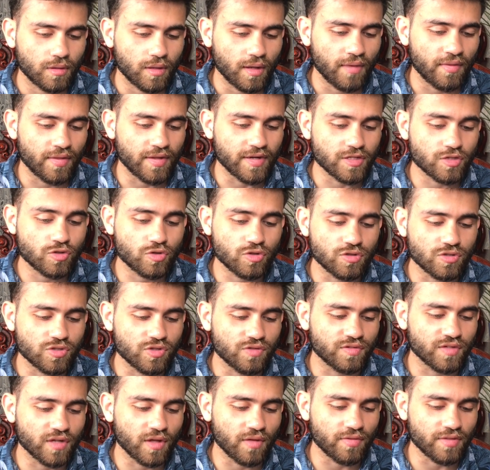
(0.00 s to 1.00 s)
then as soon as
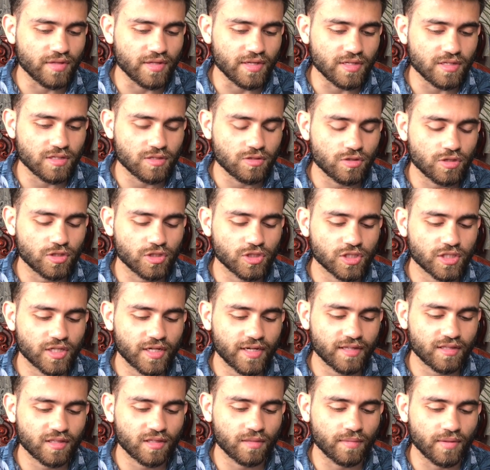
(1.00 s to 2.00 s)
you've done these, you can just
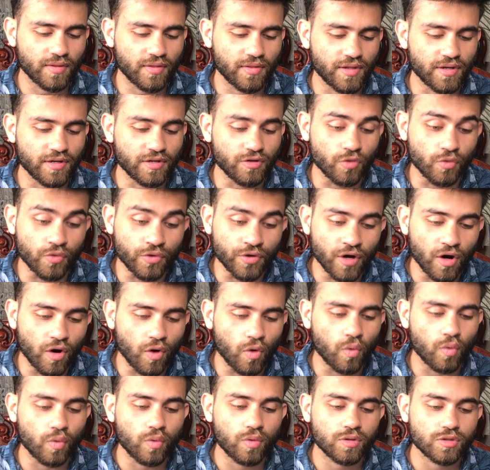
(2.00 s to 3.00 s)
click them and then you'll
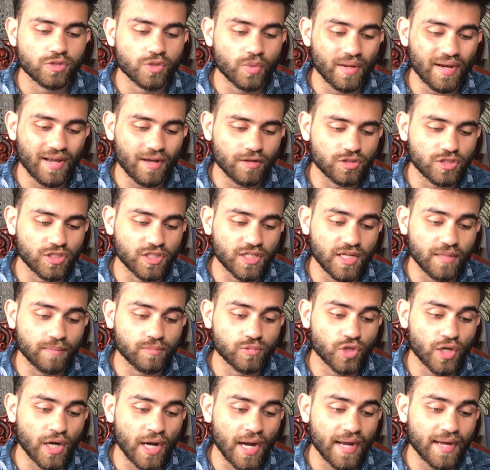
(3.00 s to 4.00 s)
know, so it allows you to keep
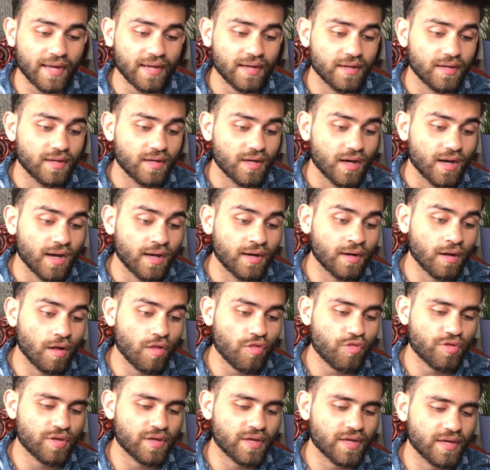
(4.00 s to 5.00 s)
track.
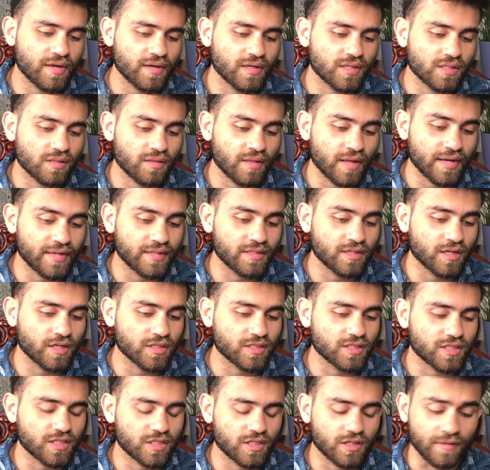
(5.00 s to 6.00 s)
Another thing that it
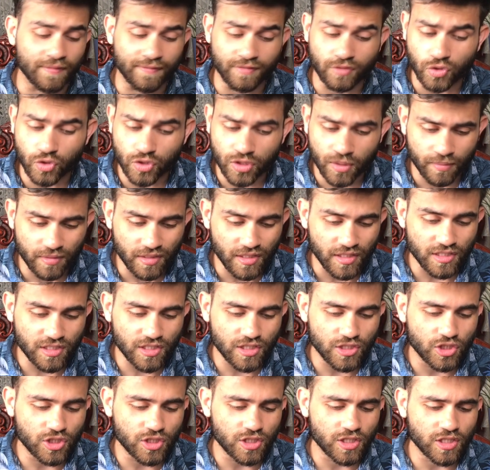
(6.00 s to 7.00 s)
does, it gives you some
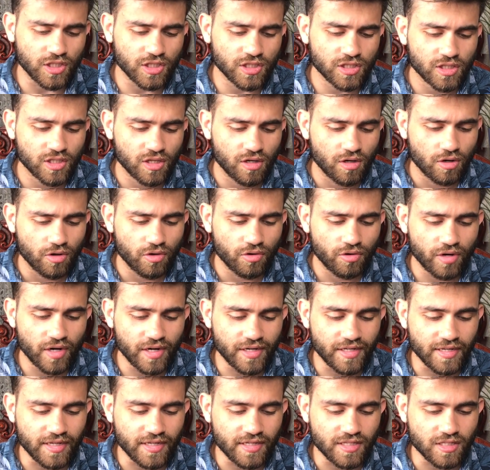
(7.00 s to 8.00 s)
ECGs,
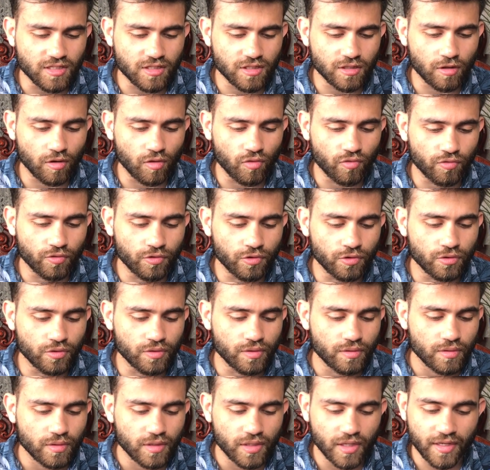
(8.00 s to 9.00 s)
really easy to go through
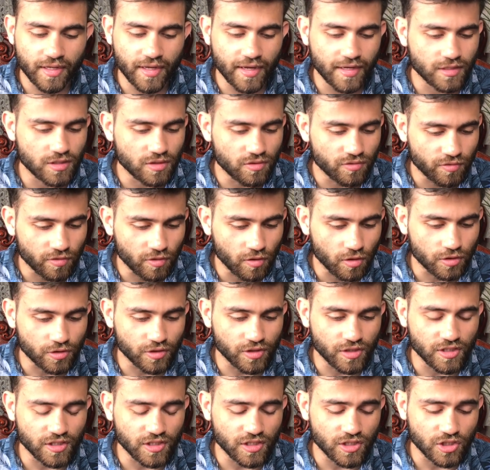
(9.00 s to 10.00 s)
in case you've forgotten
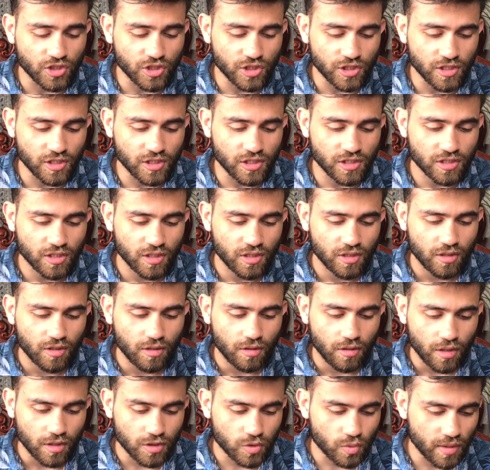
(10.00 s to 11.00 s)
your ECGs,
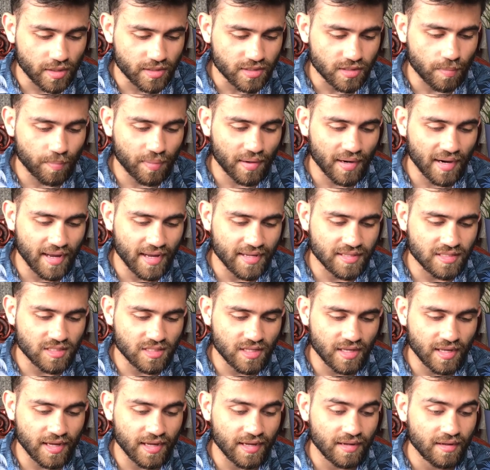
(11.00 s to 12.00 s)
as well as the plans
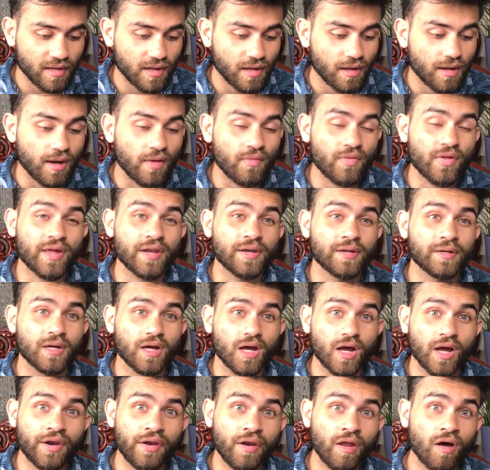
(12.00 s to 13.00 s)
there. And then
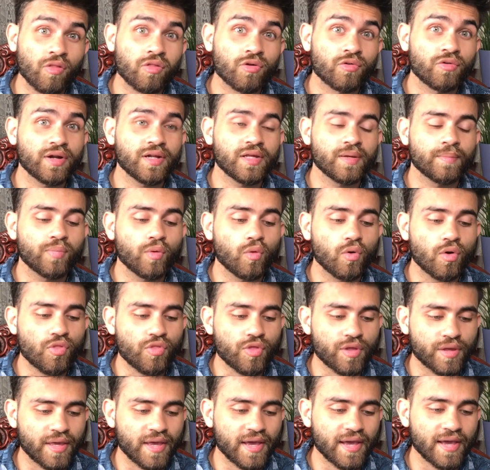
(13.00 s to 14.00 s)
another really important
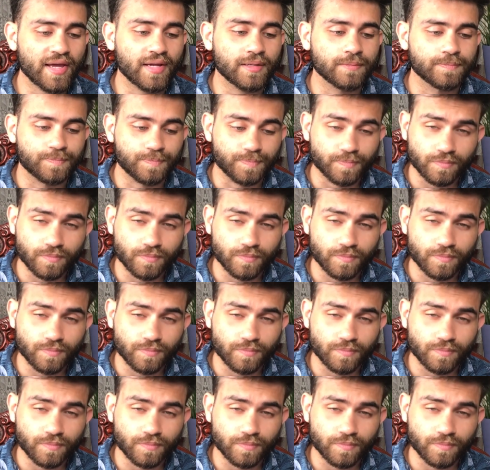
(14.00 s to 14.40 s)
thing here